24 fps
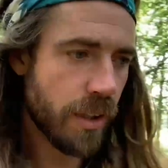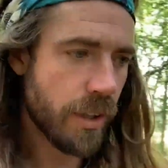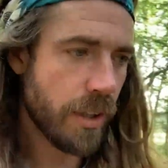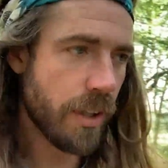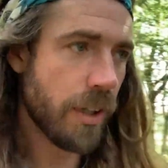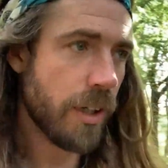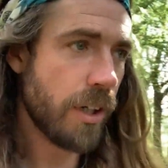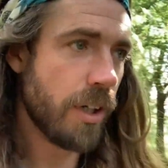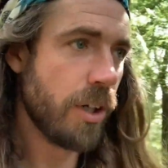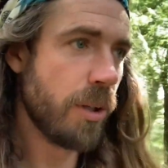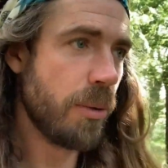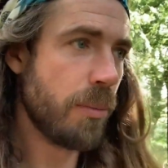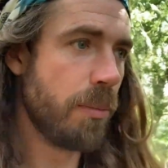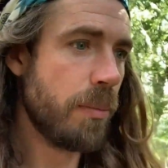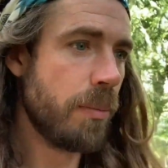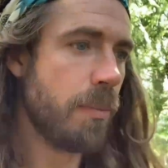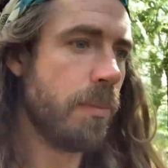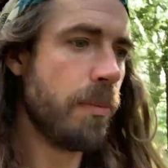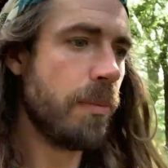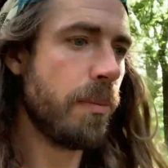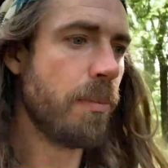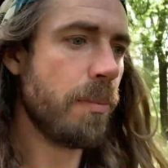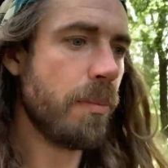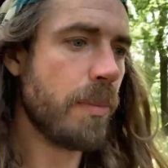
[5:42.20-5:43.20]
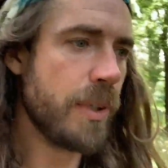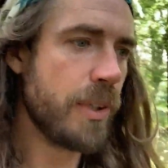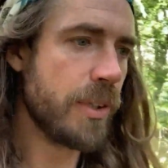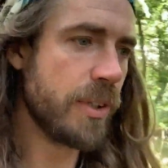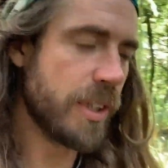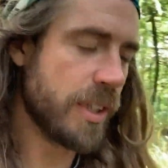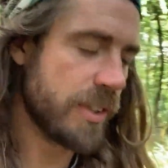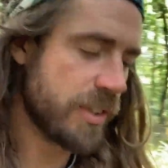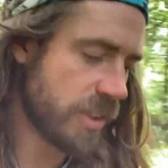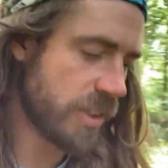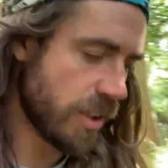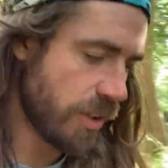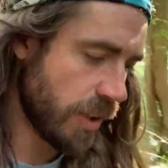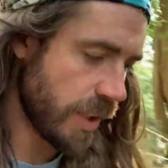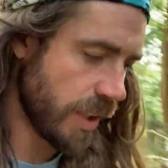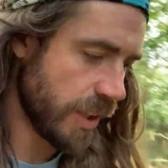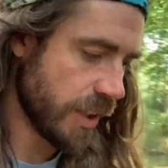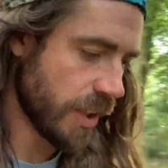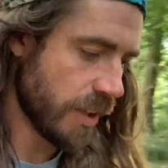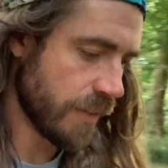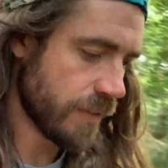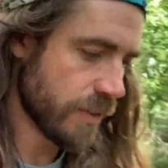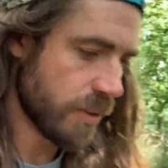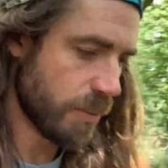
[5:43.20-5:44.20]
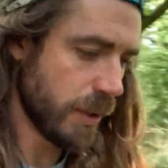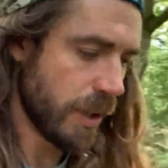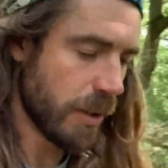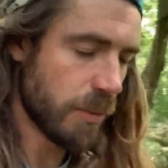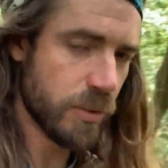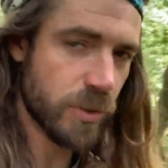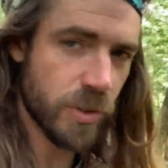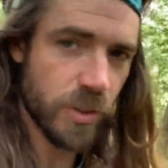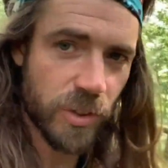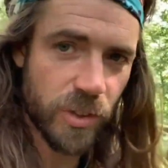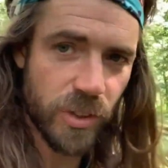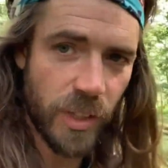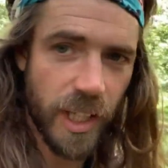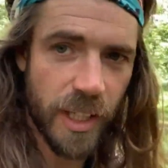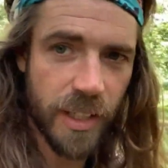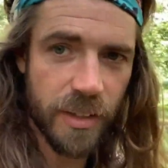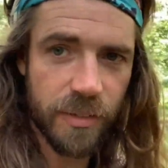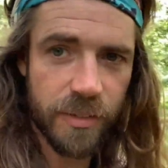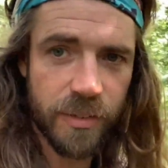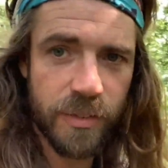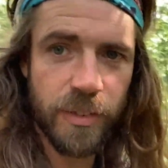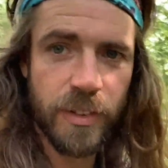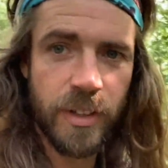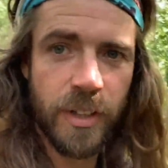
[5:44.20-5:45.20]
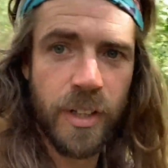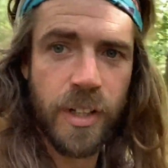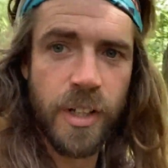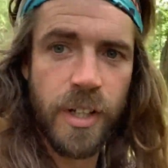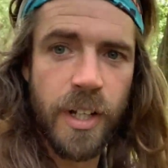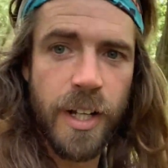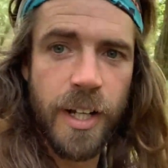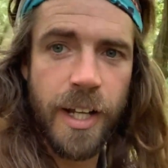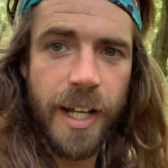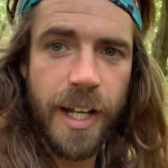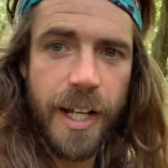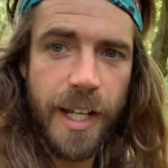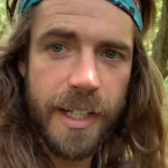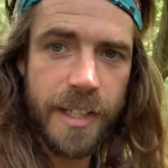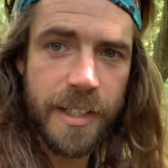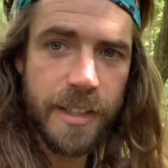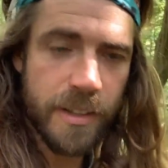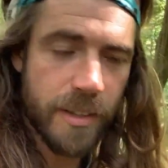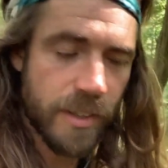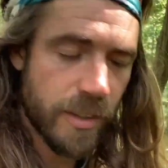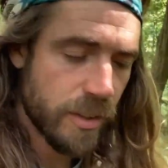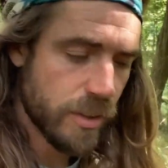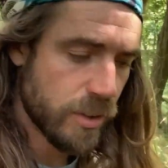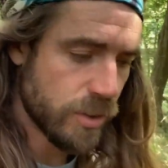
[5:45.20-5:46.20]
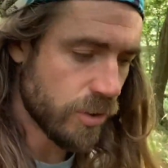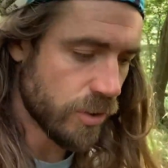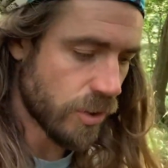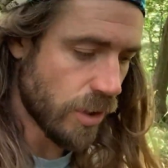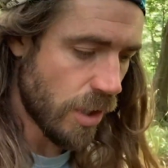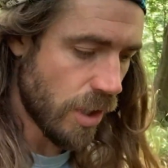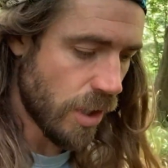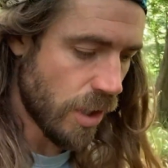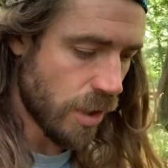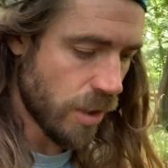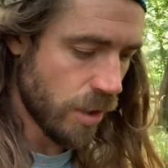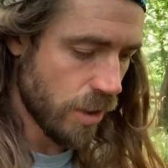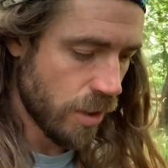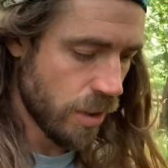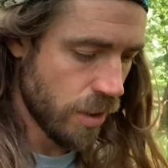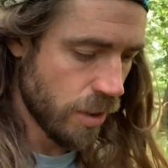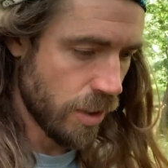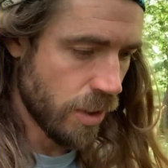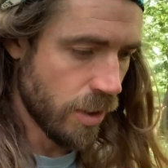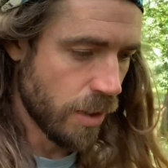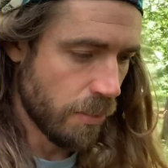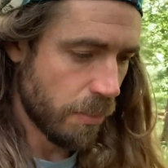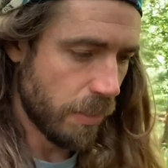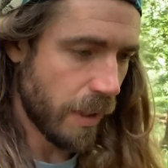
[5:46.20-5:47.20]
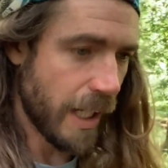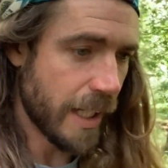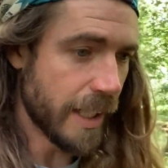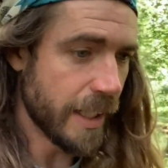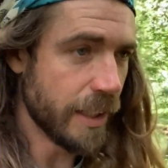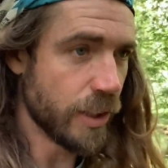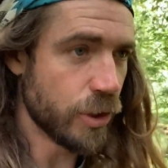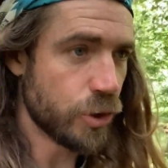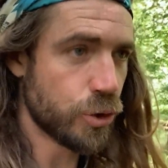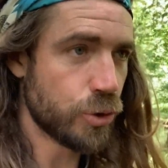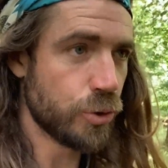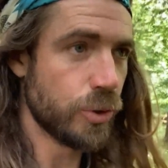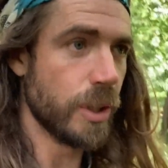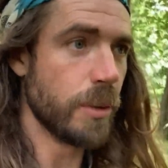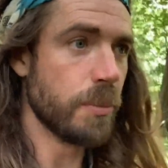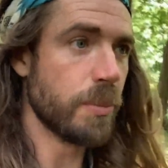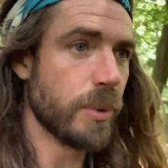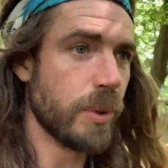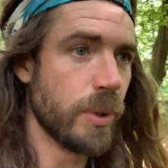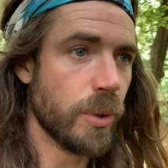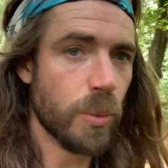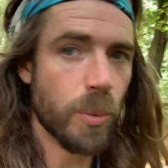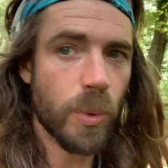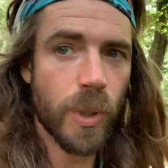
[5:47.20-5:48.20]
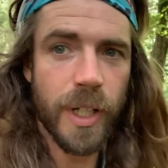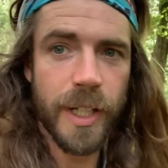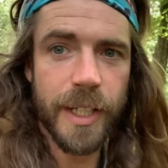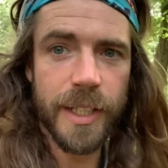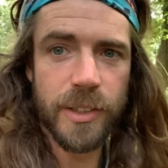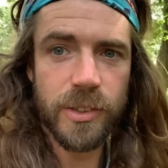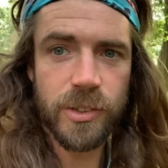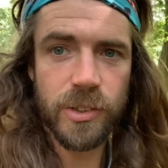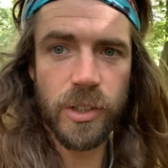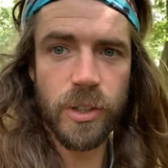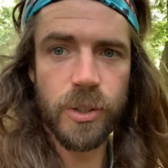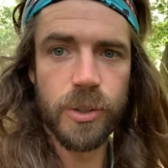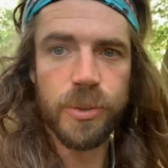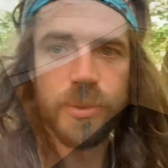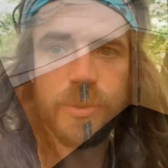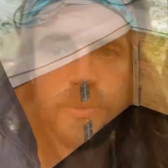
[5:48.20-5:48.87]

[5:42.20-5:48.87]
but not necessarily enough to be able to save and start planning a trip away. So